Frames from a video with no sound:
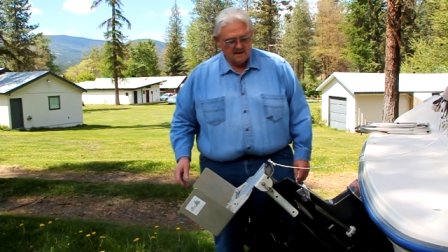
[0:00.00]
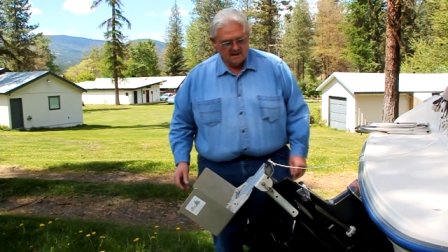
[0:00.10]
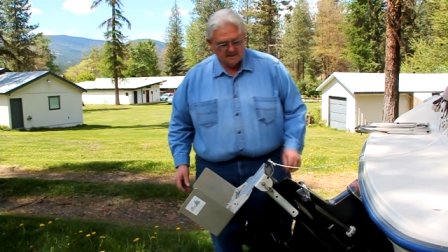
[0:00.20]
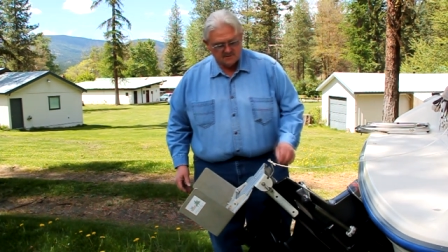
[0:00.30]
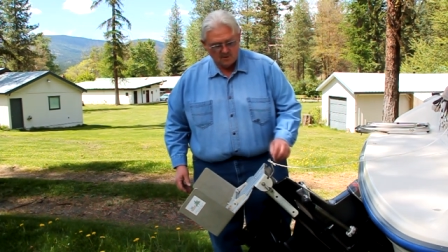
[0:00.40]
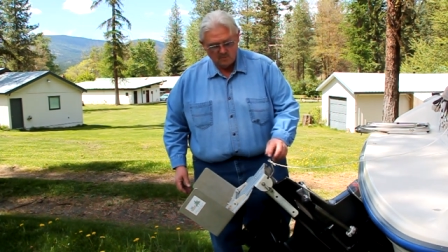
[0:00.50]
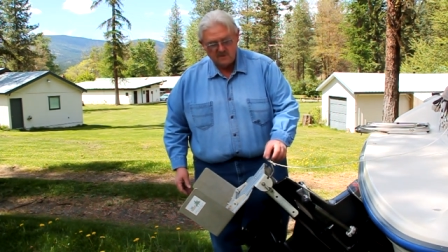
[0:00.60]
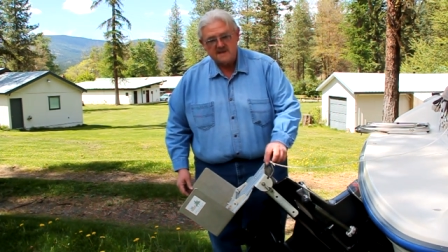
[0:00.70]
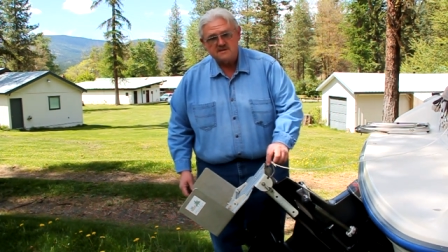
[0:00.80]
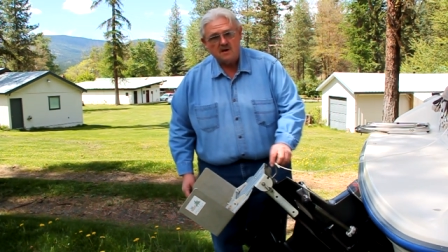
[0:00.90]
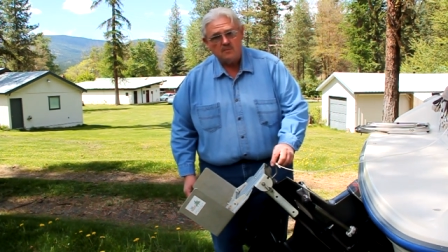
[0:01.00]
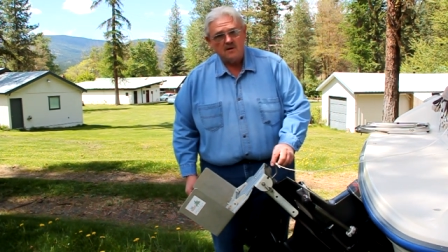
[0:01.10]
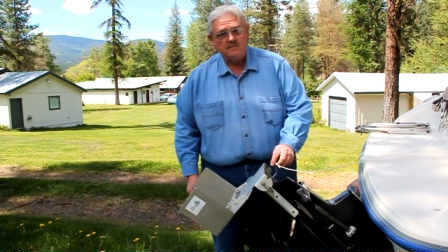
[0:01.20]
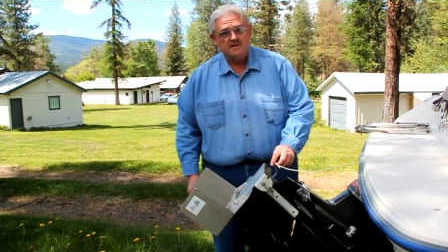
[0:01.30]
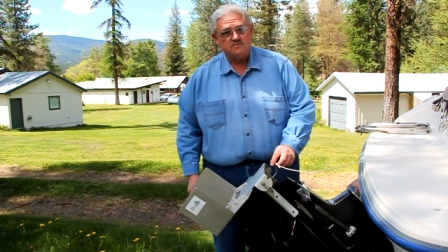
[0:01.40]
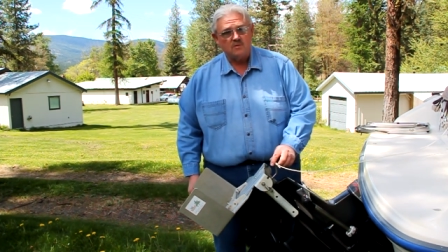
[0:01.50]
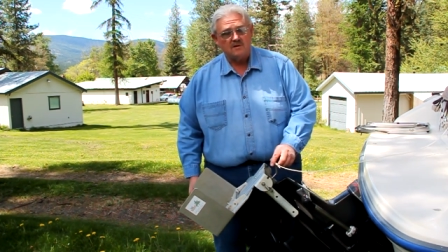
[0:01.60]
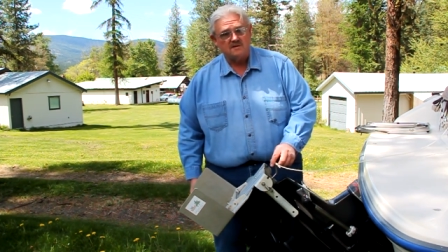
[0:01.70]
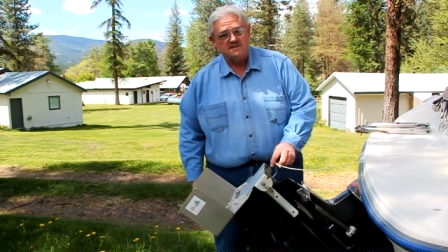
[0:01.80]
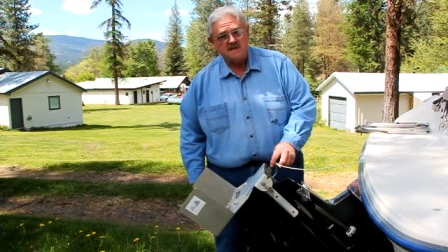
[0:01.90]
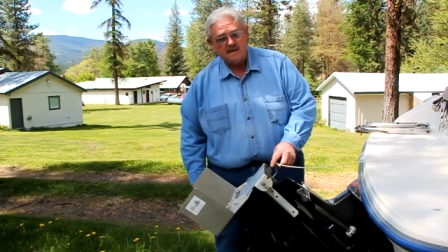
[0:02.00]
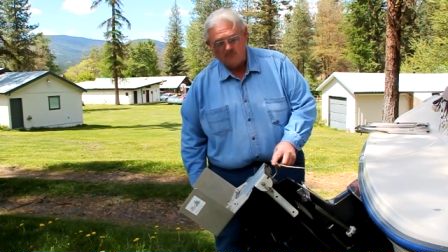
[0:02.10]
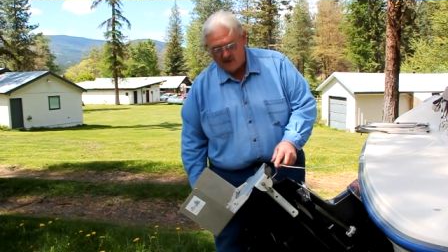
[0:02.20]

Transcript: Now troll plates all pretty much work the same